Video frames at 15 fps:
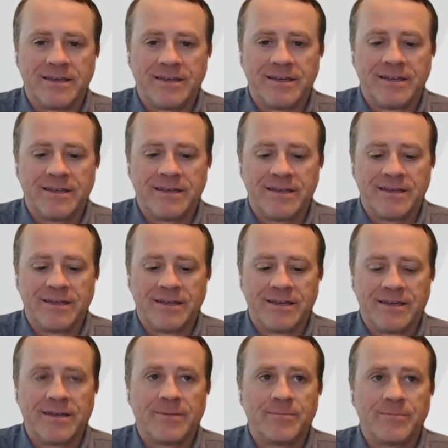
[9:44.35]

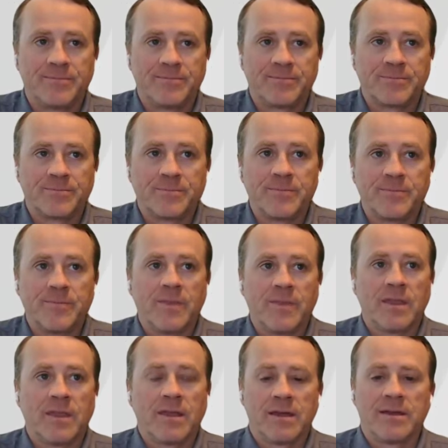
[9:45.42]

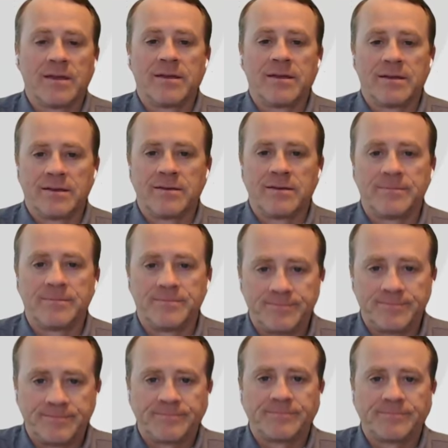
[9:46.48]

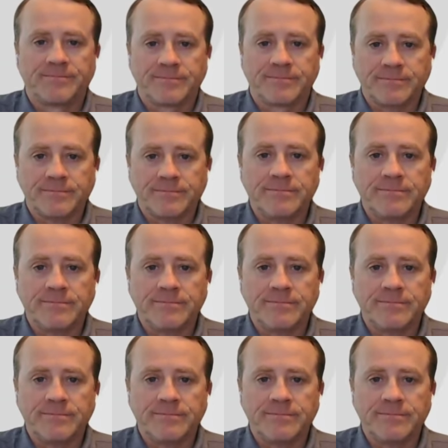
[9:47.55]
No words are spoken by the person on screen.